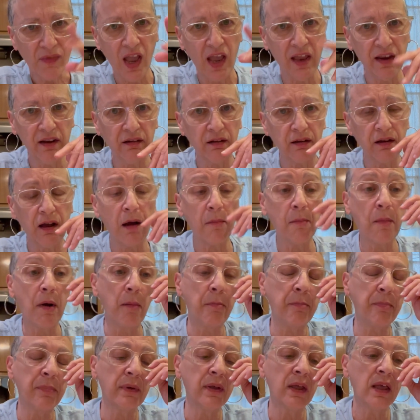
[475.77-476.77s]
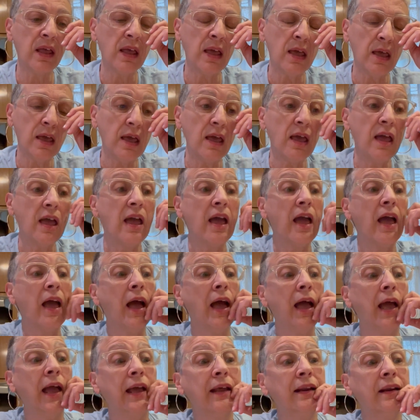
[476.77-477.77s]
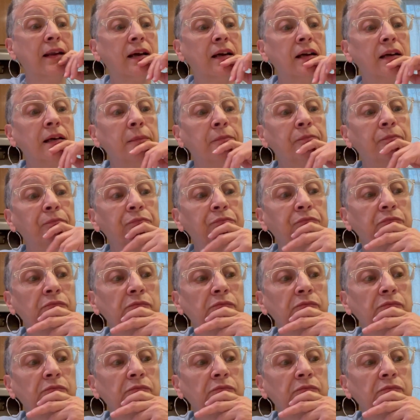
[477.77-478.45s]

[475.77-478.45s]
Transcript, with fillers: It'll come up. And, um,